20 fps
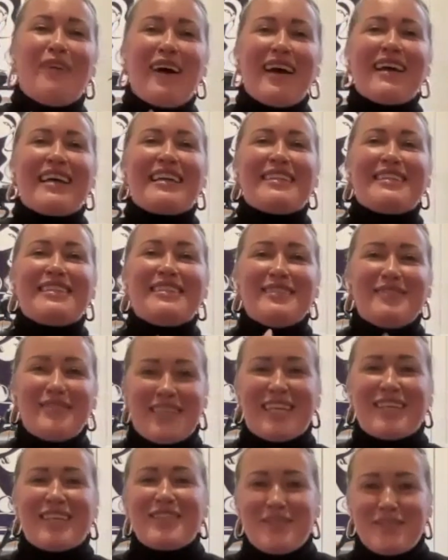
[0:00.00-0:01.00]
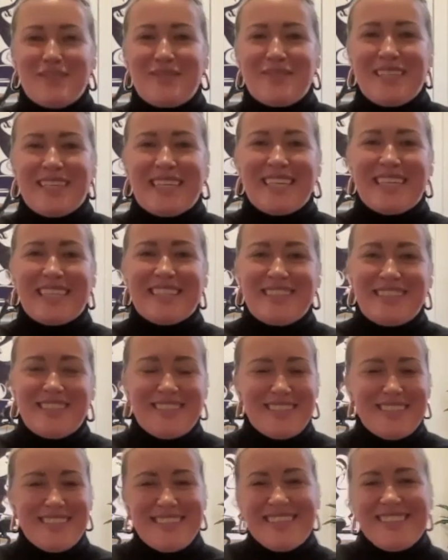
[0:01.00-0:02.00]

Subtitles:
find Taylor Swift tickets.